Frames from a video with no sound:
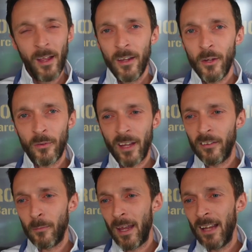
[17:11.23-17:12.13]

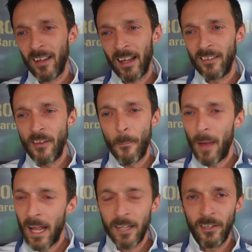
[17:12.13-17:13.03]
Daizen Maeda is the
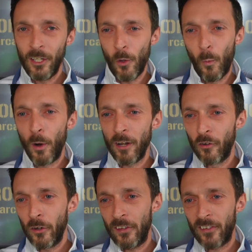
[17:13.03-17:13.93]
man that you want to
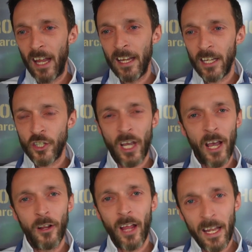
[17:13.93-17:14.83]
release into a
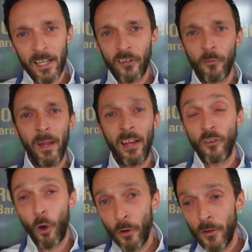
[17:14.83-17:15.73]
channel, into space,
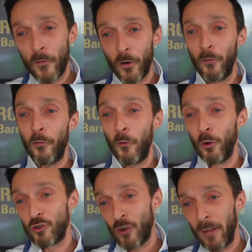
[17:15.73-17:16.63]
on the front foot,
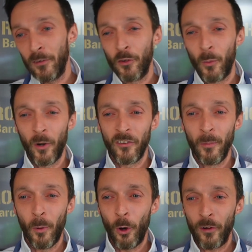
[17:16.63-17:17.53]
driving towards the
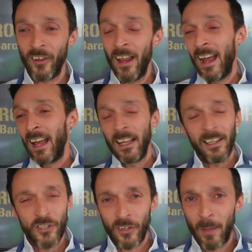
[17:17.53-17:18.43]
box.
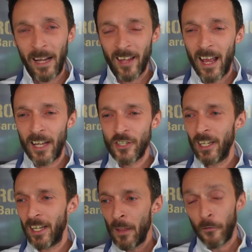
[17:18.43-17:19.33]
He's just bagged a
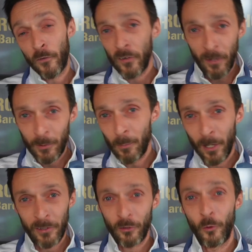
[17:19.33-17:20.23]
hat-trick. The first Celtic player
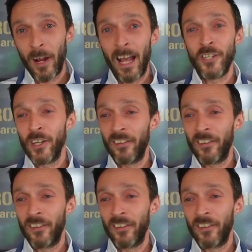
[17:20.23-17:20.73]
to score a hat-trick